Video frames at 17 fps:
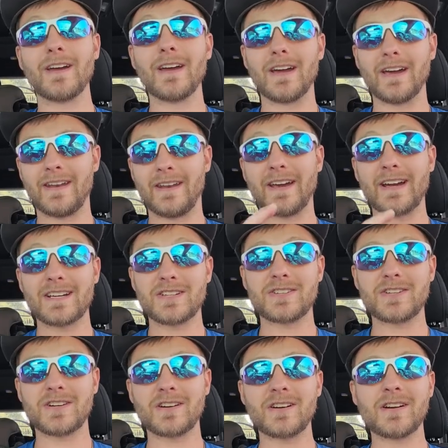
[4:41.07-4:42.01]
And next
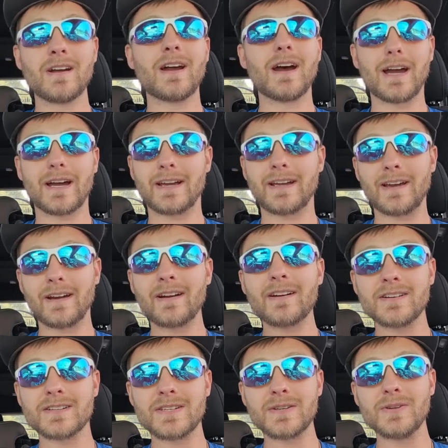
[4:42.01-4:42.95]
year, I
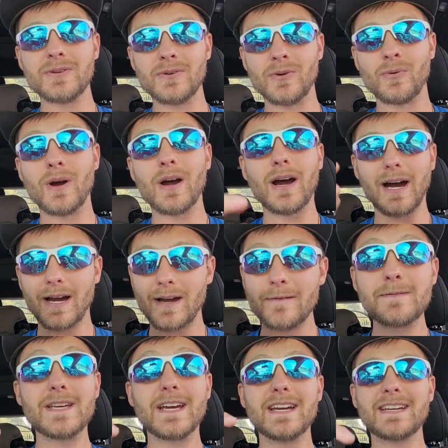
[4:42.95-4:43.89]
guarantee you, I am
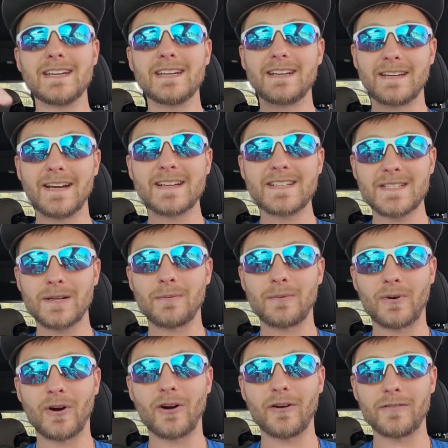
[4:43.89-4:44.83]
taking next
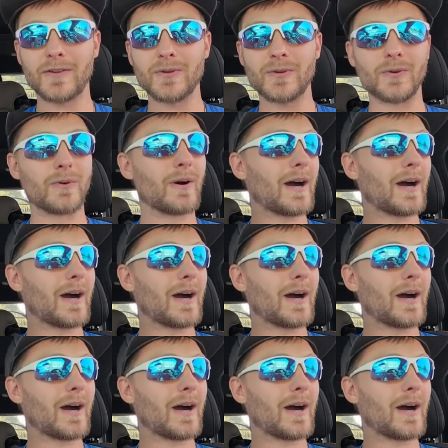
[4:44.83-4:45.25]
summer off too.